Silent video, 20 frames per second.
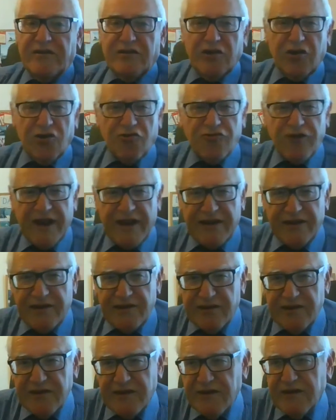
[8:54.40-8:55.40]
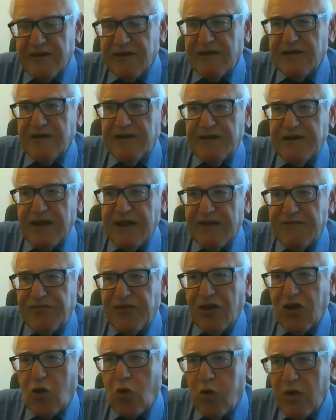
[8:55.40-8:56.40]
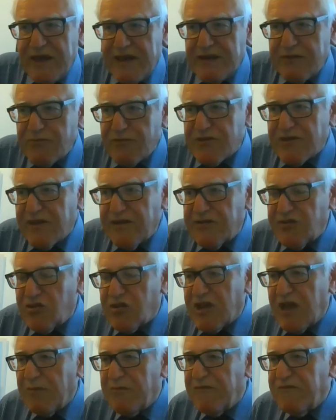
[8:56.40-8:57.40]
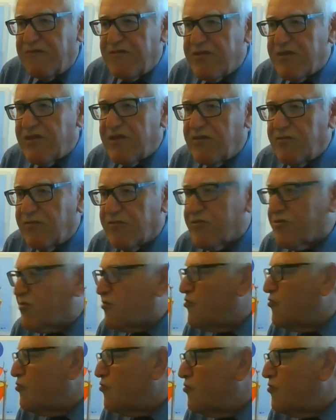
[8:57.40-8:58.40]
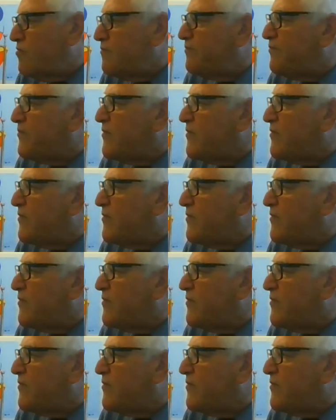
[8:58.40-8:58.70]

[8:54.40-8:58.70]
and grand. Now if the Queen was going to come and visit your school